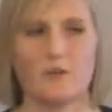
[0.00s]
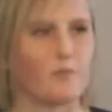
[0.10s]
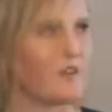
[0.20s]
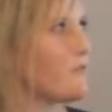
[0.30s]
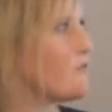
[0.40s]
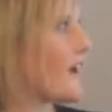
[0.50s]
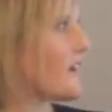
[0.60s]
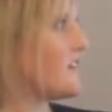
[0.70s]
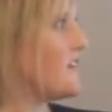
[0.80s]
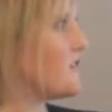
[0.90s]
But in
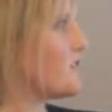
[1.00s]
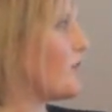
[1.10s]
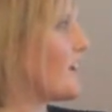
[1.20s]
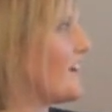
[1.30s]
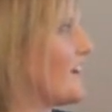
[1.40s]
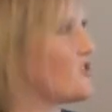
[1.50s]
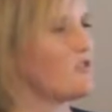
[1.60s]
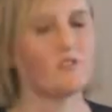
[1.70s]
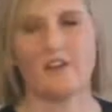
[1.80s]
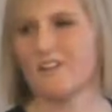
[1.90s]
fact, these
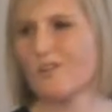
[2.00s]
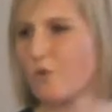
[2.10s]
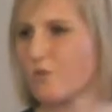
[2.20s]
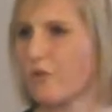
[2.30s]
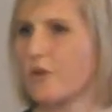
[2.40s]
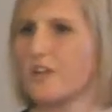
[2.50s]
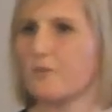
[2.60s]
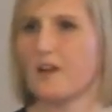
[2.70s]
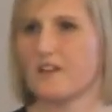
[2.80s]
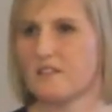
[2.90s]
regulations and laws only
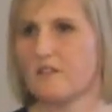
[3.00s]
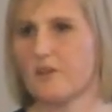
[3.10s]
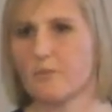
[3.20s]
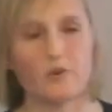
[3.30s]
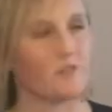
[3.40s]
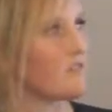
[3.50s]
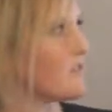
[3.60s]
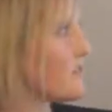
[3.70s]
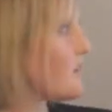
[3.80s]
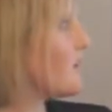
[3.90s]
apply to living
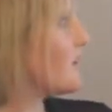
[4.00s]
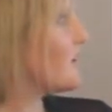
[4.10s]
persons.